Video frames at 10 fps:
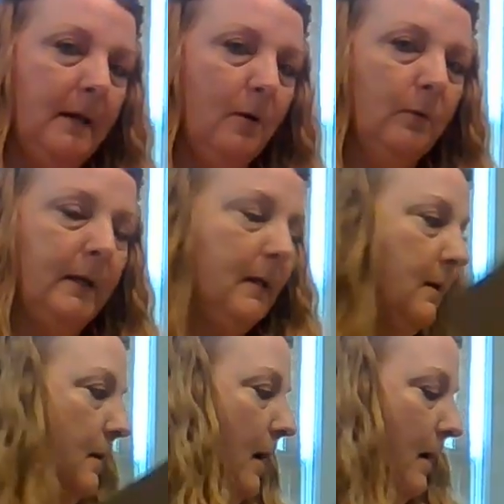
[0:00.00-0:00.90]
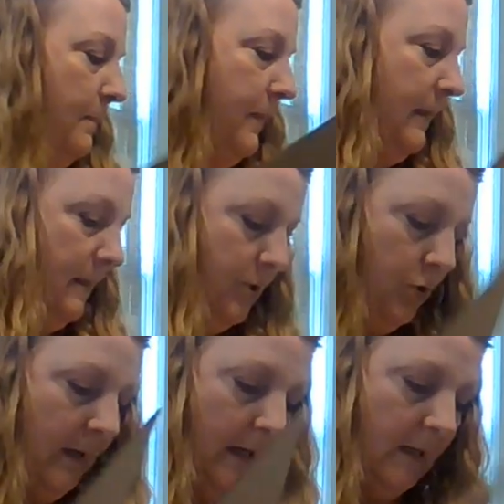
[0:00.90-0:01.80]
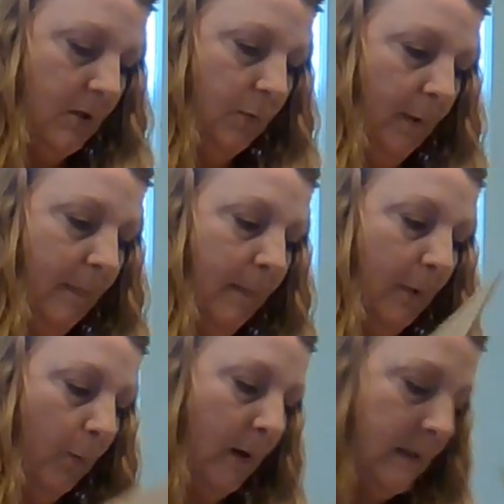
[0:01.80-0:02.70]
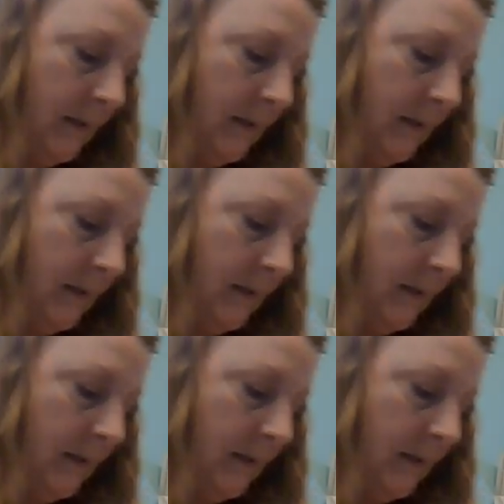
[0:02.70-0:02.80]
the only um, thing that you needed to remember was